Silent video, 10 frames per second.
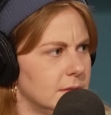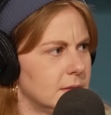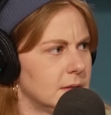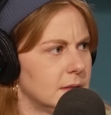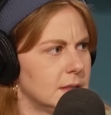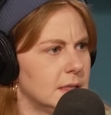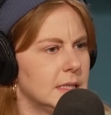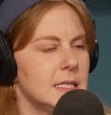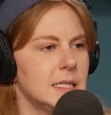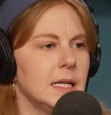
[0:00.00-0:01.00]
Mm.
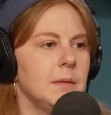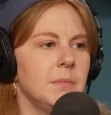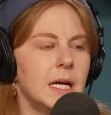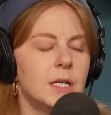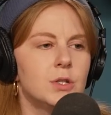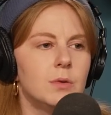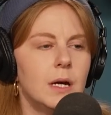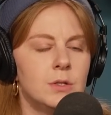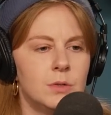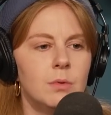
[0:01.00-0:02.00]
Because I
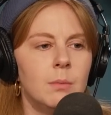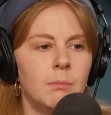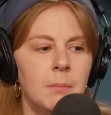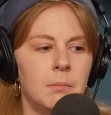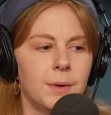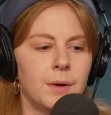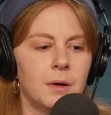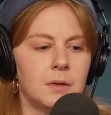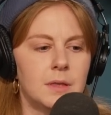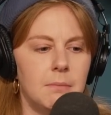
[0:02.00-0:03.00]
do
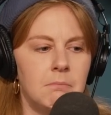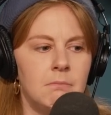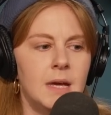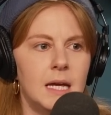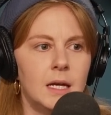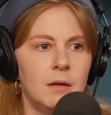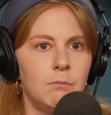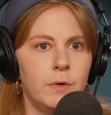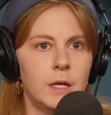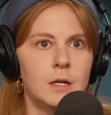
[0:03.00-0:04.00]
remember that
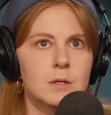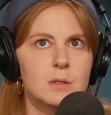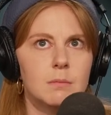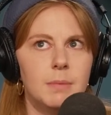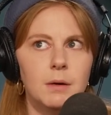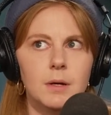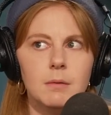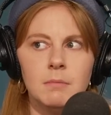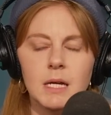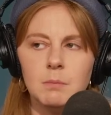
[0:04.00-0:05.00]
making videos about
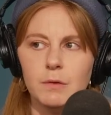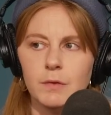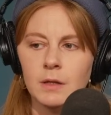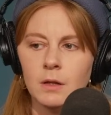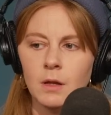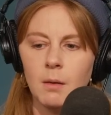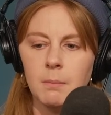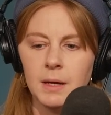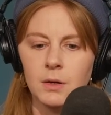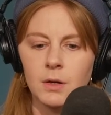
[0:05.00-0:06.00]
it made me feel a
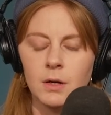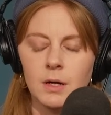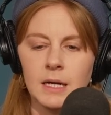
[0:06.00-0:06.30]
lot better.